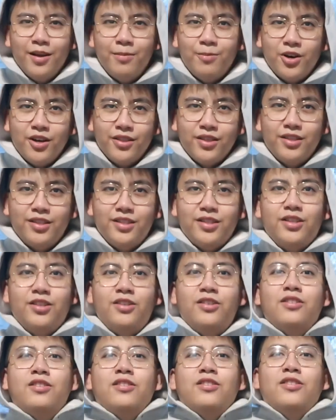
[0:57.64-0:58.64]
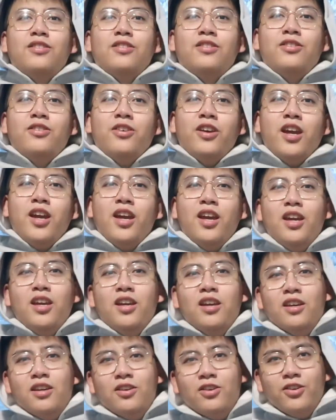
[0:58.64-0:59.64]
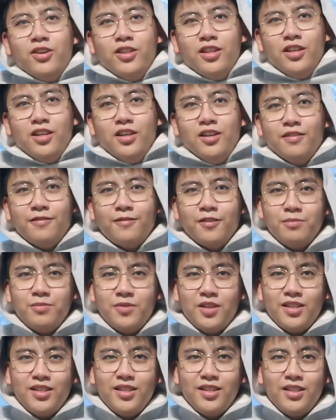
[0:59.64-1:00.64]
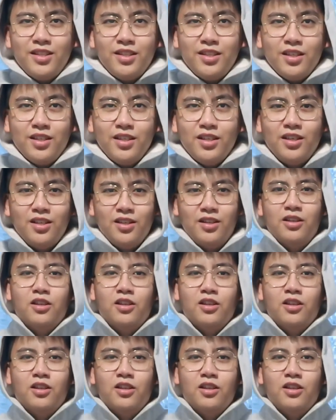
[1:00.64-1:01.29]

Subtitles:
bought this gray hoodie from Disney Sea.